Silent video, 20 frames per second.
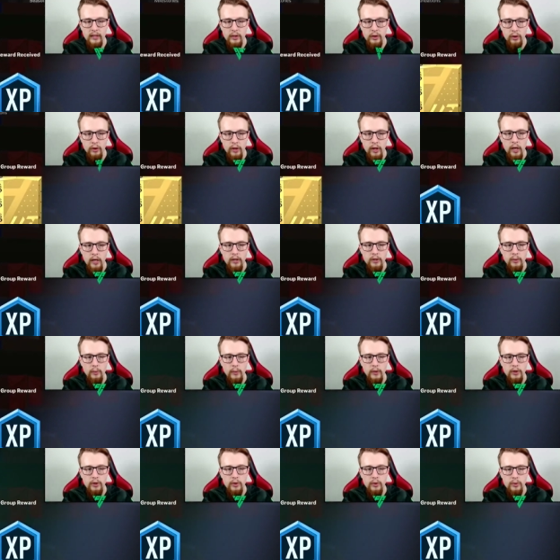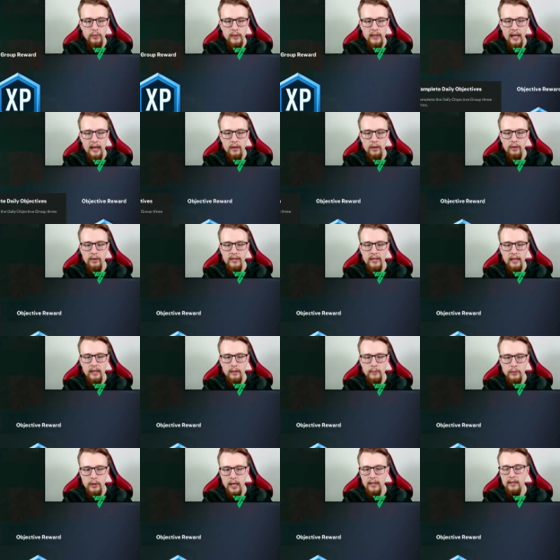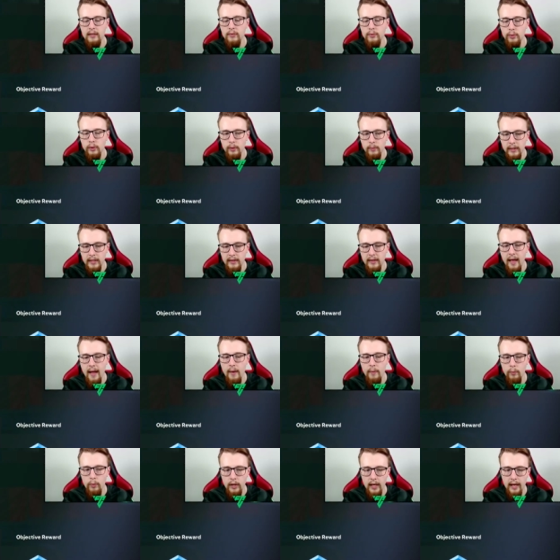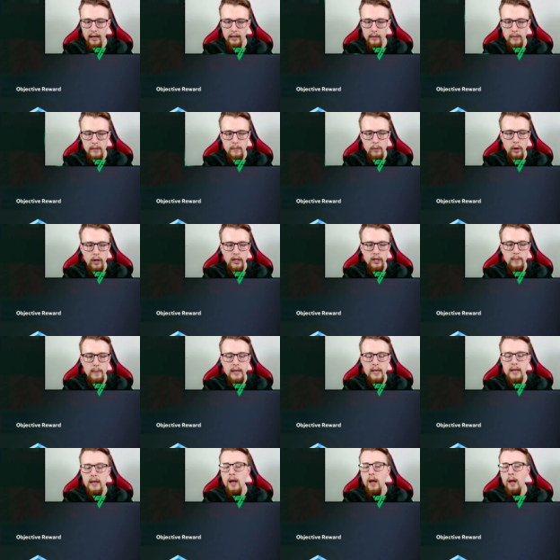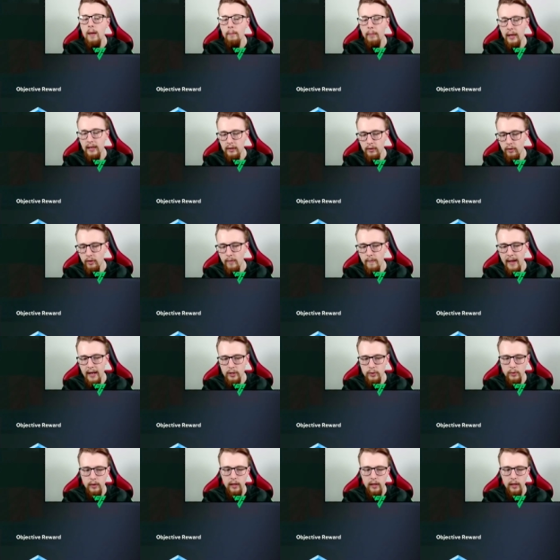done. So as soon as we get another daily objectives, we'll complete that. We'll get a little bit more XP. Playing another match will